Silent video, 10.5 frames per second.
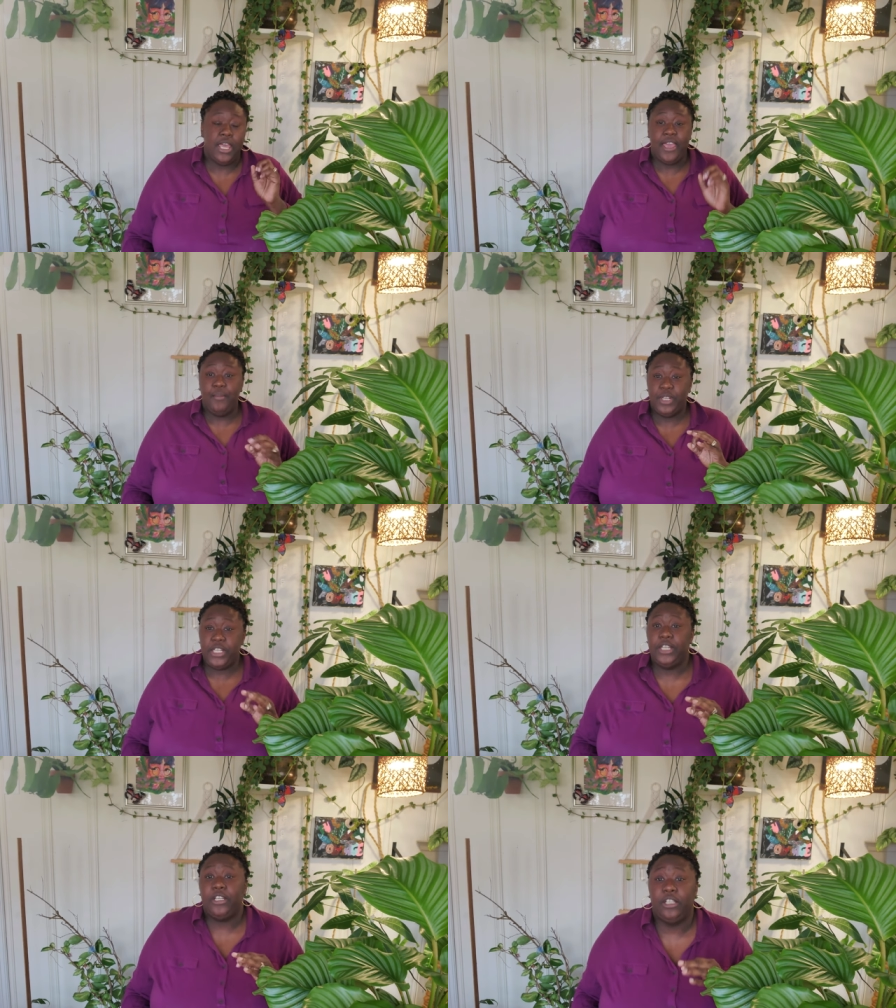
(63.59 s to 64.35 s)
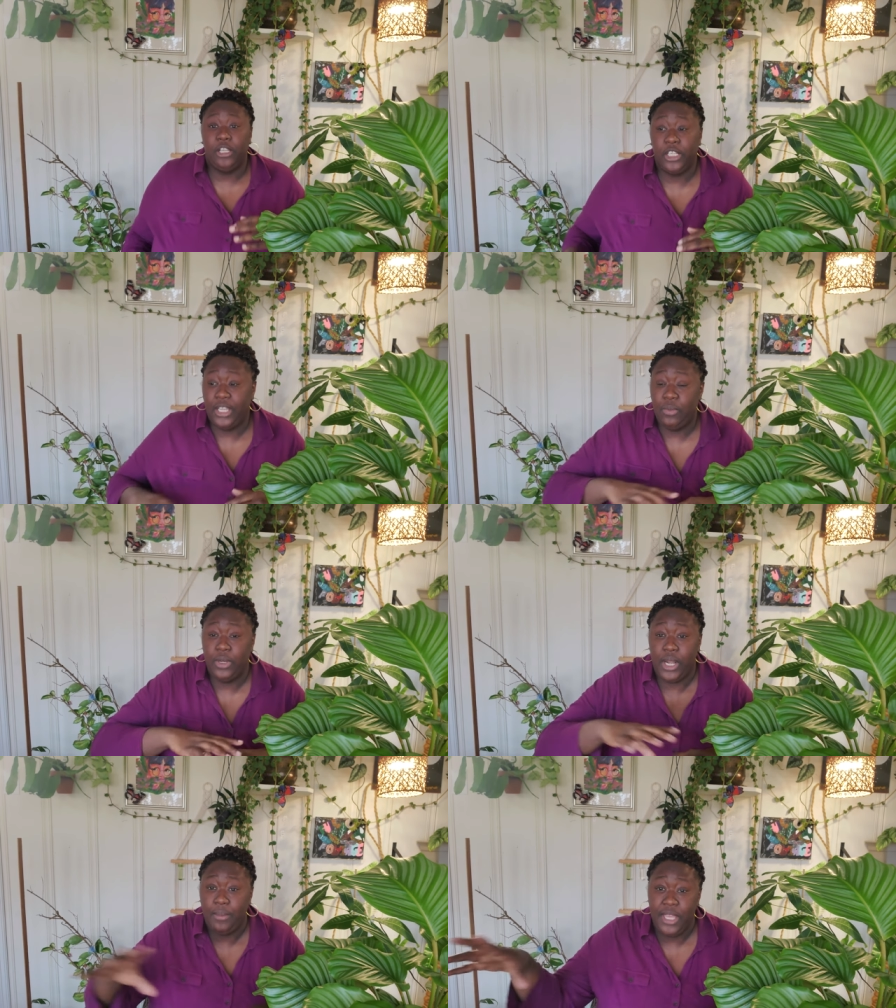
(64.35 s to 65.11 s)
In particularly
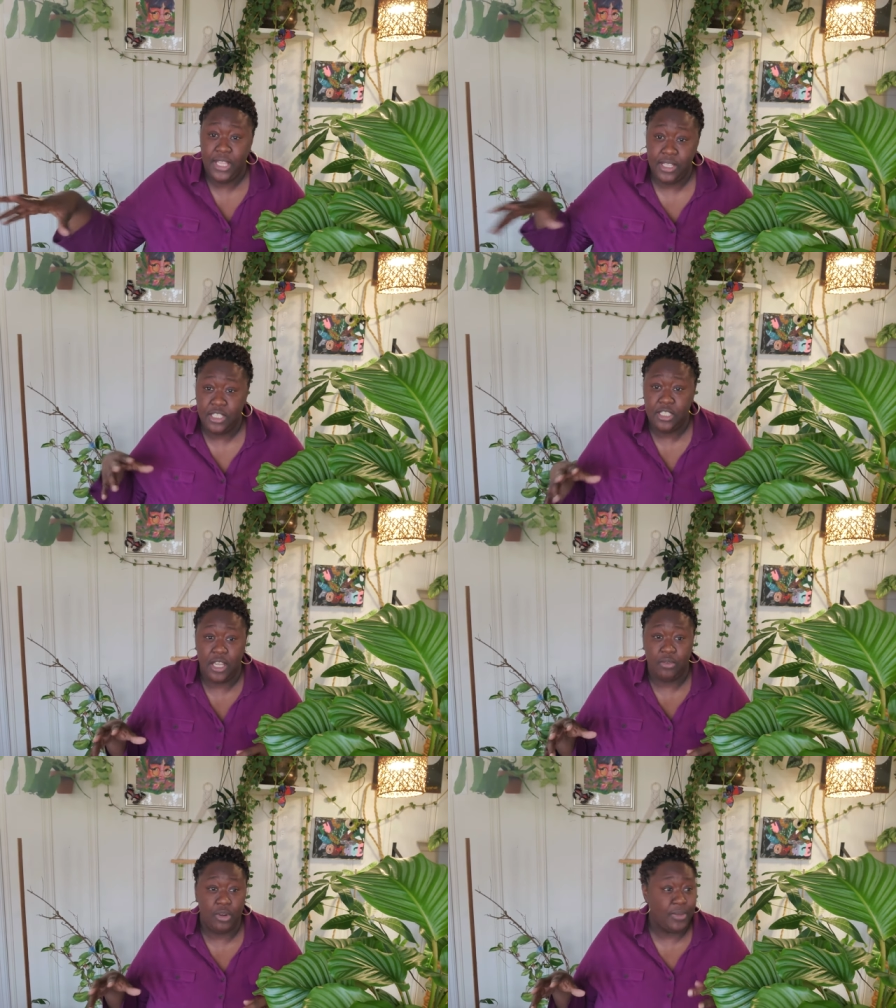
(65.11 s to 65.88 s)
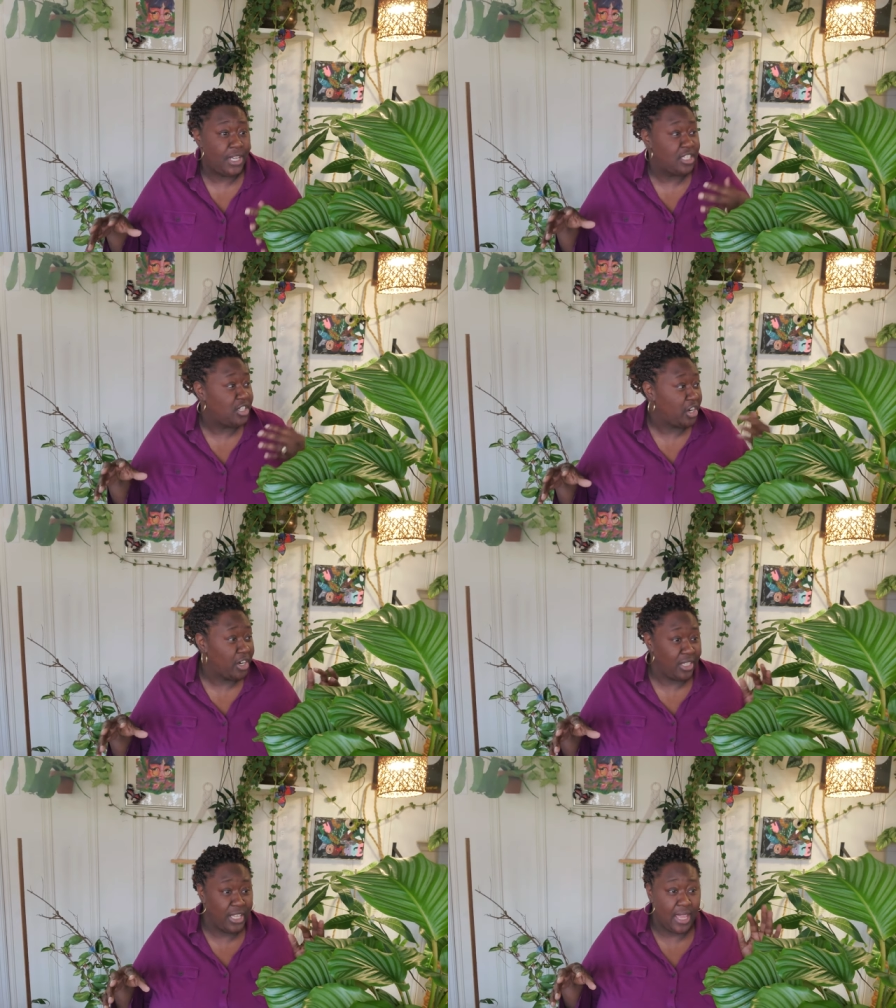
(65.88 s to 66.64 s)
when I'm in this sunroom, because
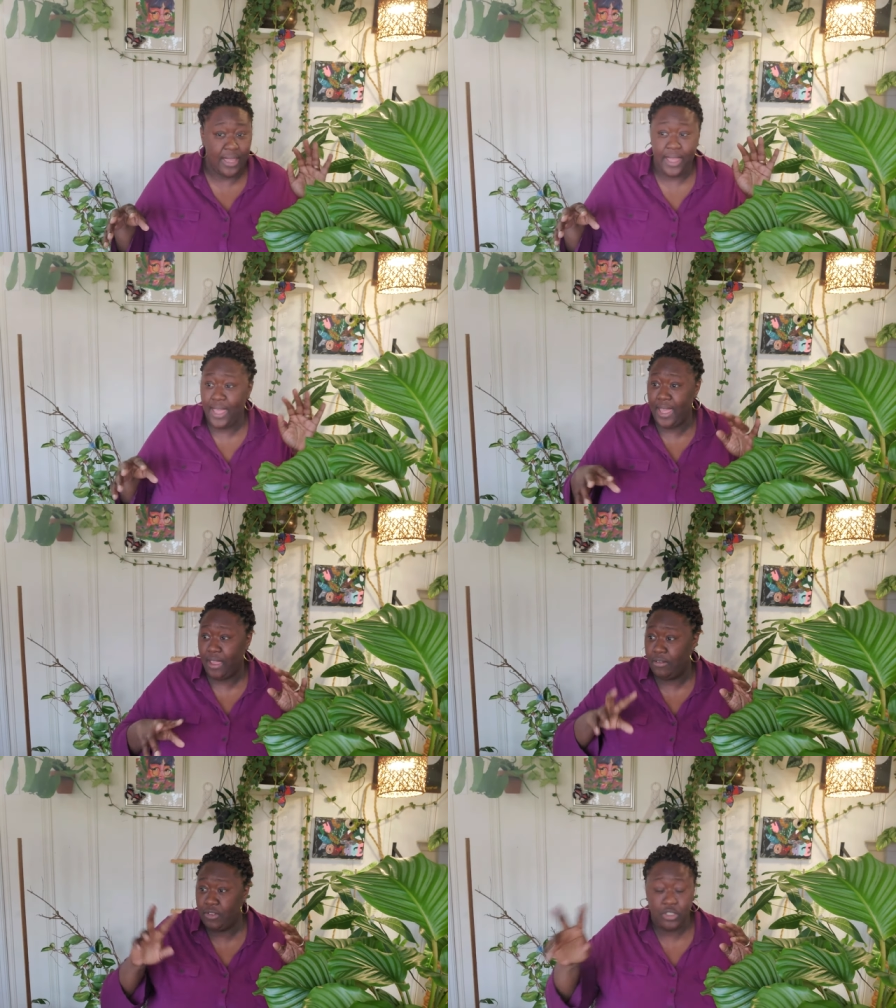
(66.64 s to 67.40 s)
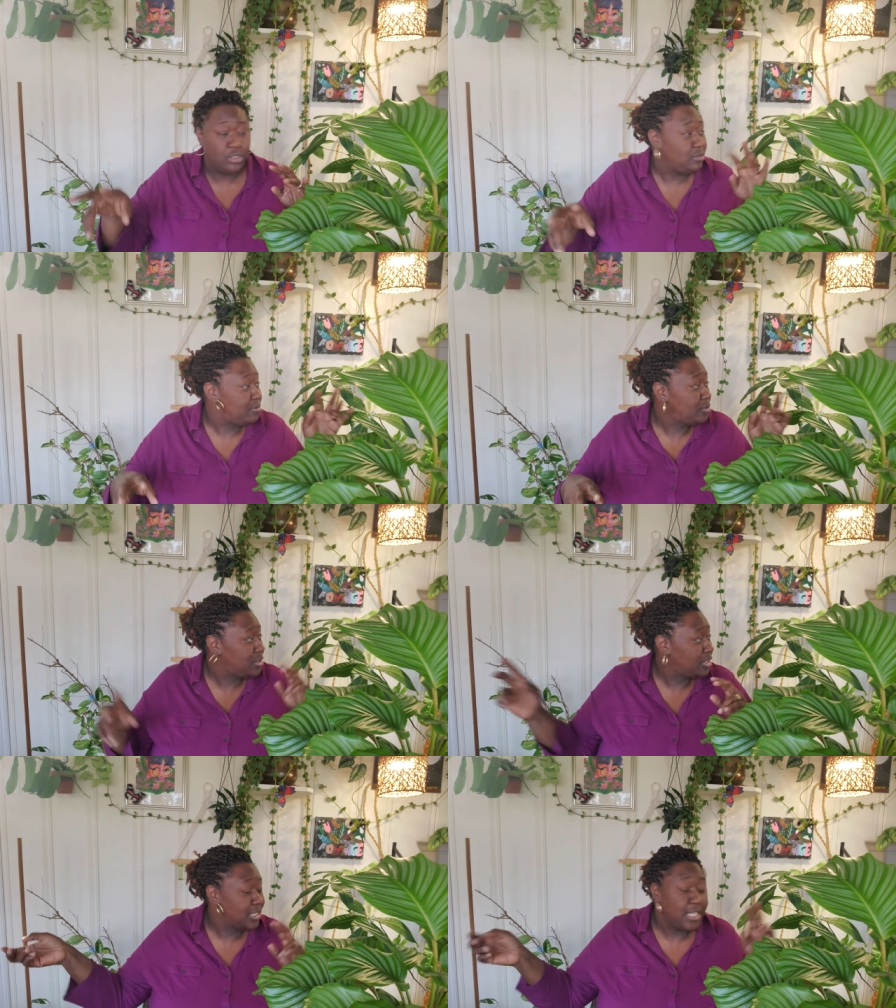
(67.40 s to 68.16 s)
currently I have two,
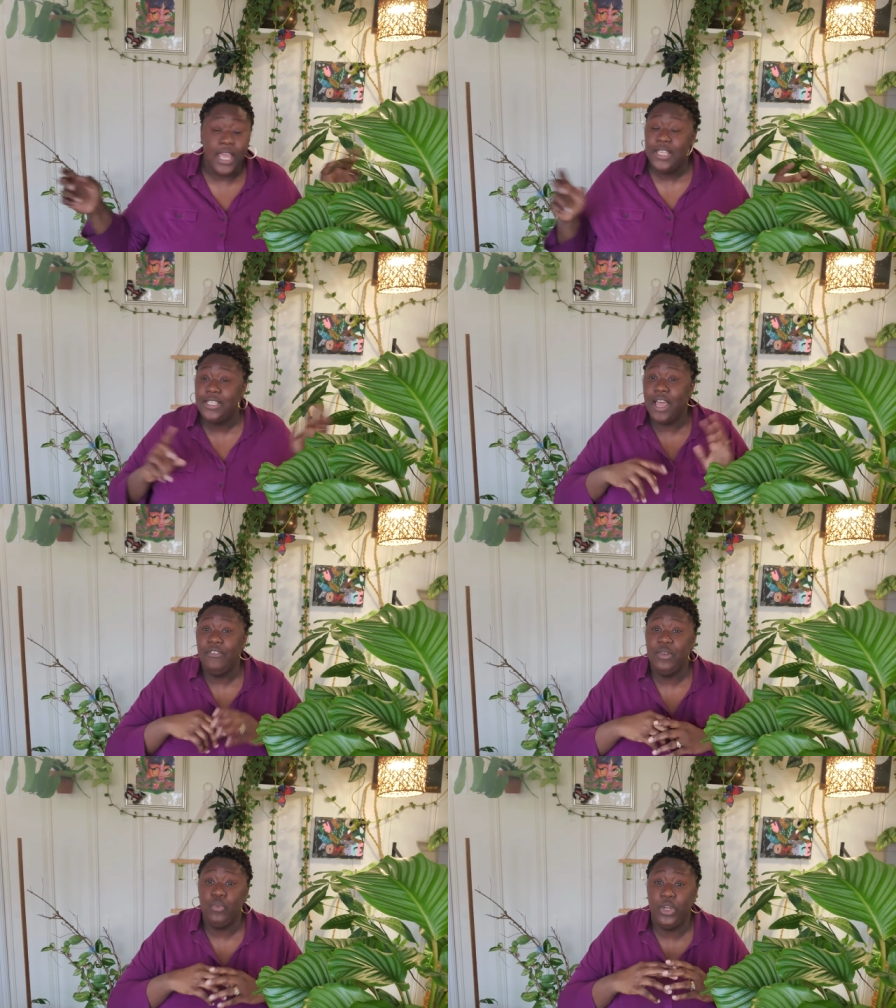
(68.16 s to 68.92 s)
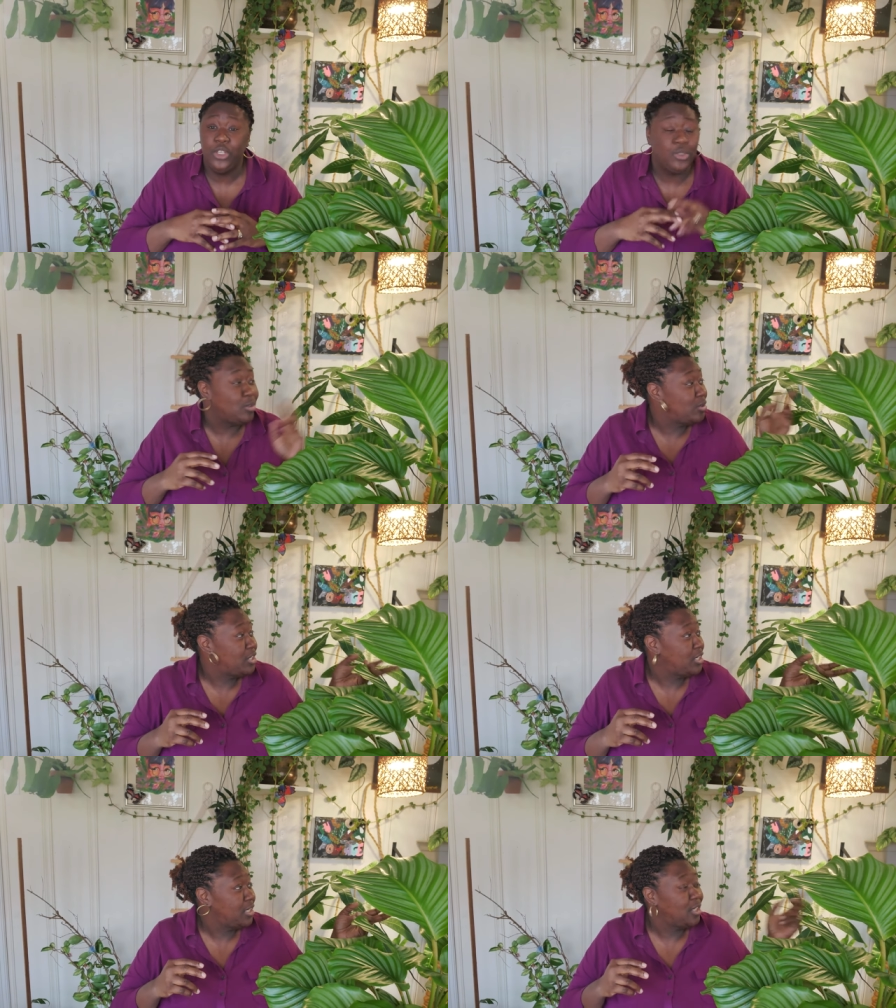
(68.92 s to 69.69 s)
four, six, seven
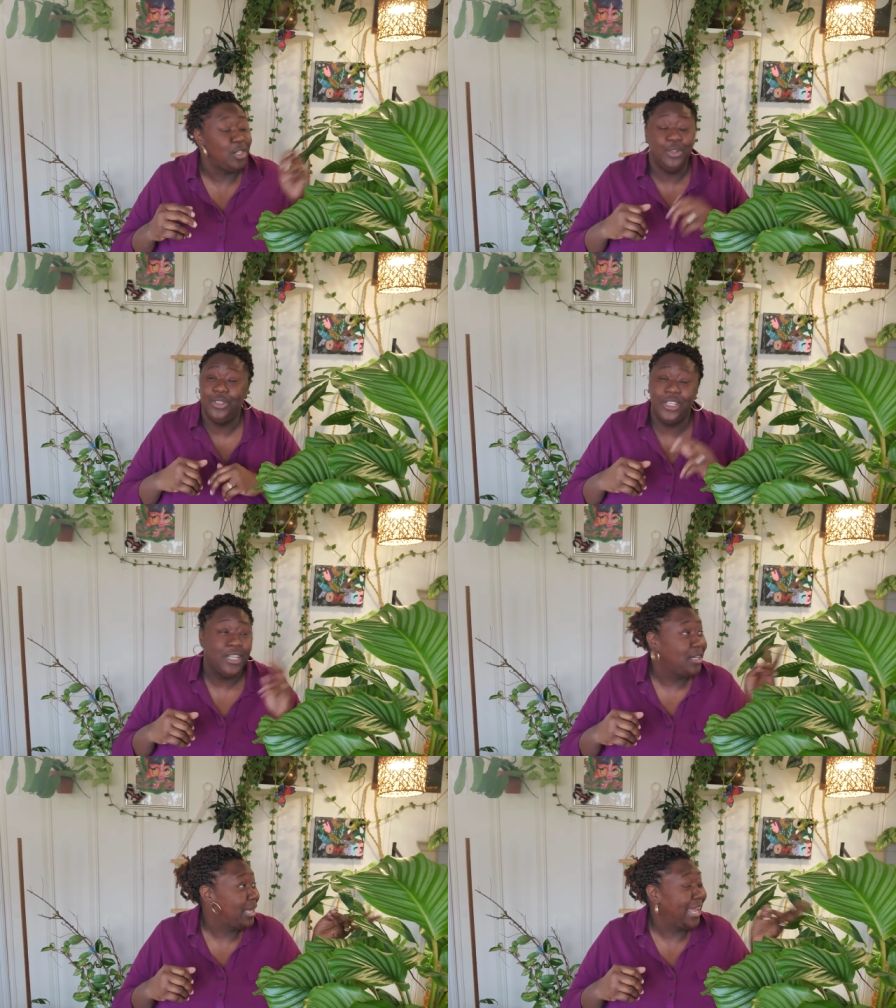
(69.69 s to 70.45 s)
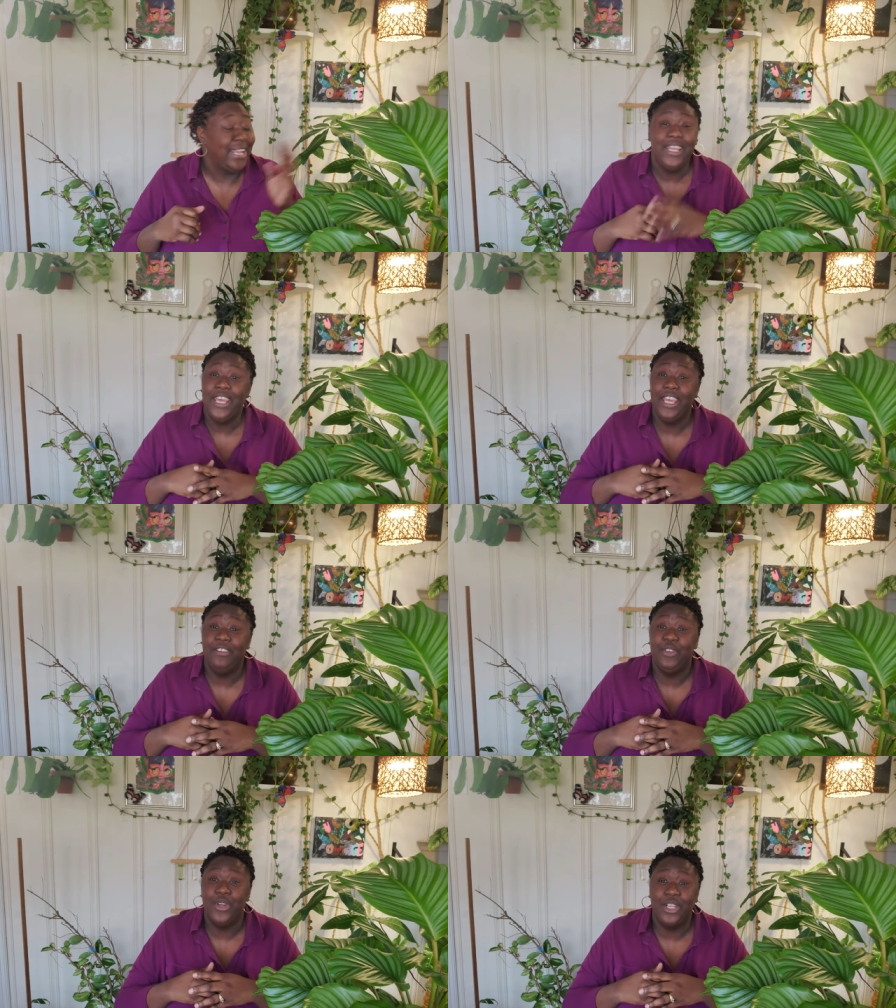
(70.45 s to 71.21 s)
windows, including eight
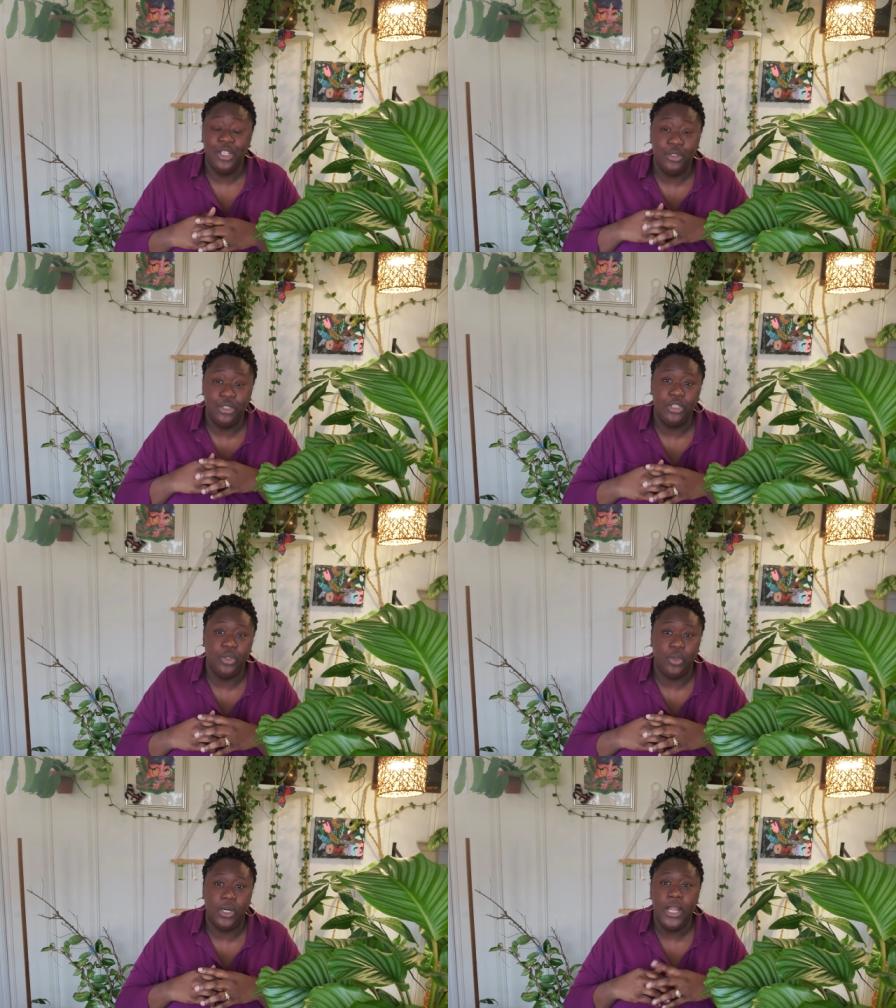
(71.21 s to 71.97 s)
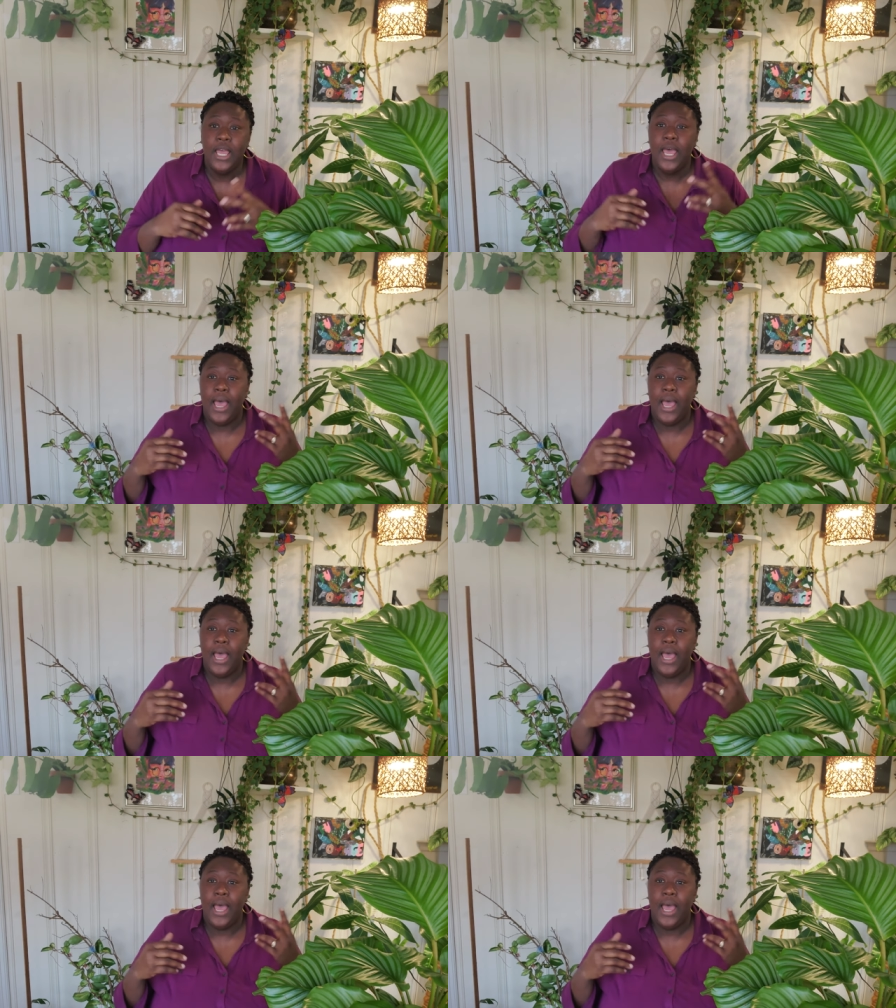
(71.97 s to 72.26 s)
if you include the door.